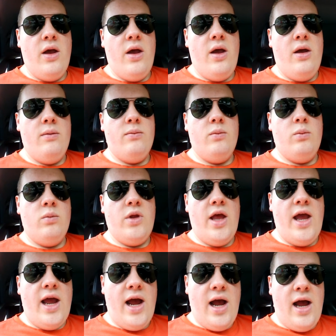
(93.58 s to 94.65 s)
Um,
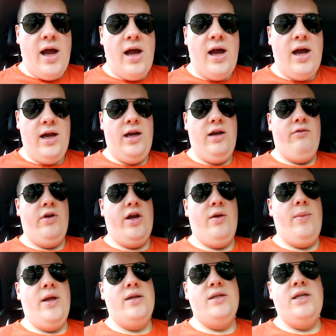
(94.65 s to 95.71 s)
they are highly
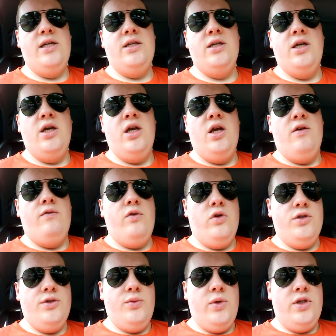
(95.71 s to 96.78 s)
recommended.
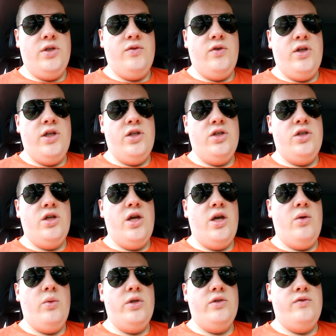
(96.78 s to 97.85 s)
Fords of Winsford in
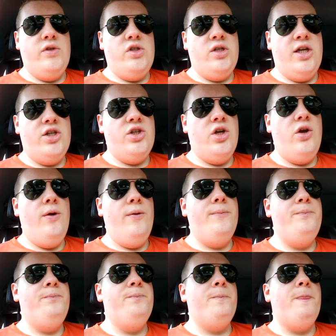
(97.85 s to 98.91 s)
uh, Winsford, Cheshire.
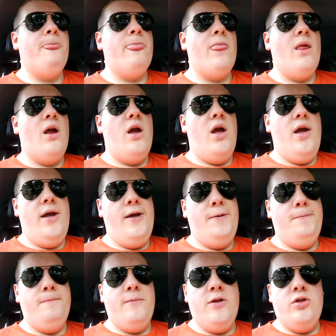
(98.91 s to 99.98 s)

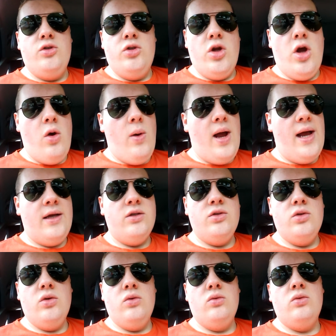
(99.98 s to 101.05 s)
Um, there's no
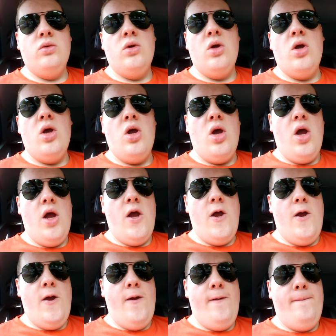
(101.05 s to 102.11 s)
hassle.
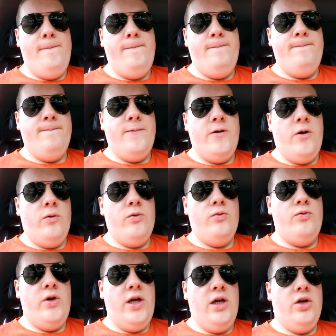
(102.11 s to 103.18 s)
Um, you know, the
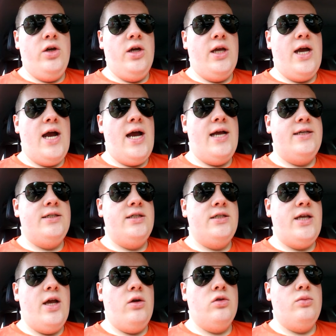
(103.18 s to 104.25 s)
really good guys, the
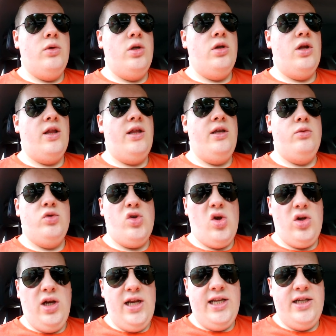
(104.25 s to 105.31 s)
salesman, I think he was
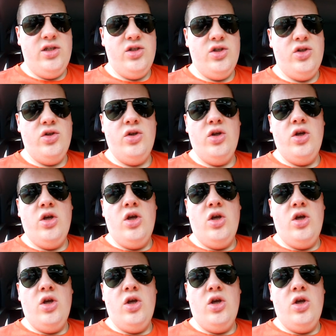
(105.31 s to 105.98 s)
called Linden.